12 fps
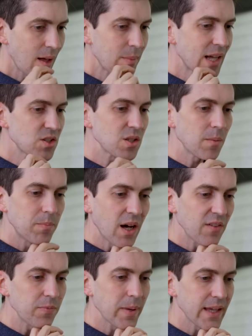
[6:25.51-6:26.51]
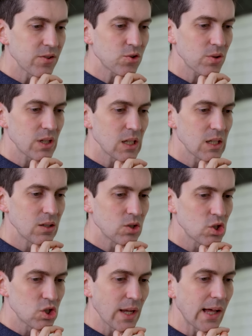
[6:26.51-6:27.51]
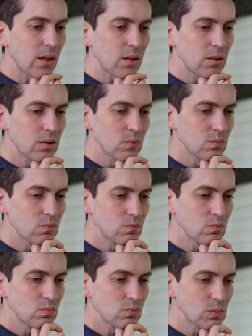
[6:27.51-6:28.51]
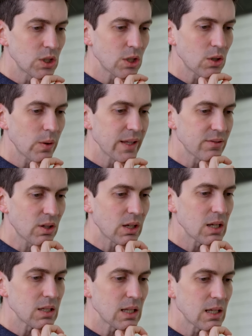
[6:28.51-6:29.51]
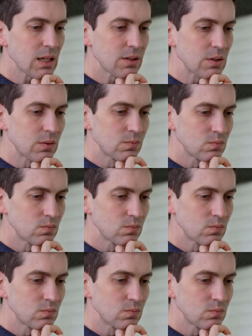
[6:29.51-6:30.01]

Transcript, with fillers: I imagine the puff pastry shell, you know, is going to need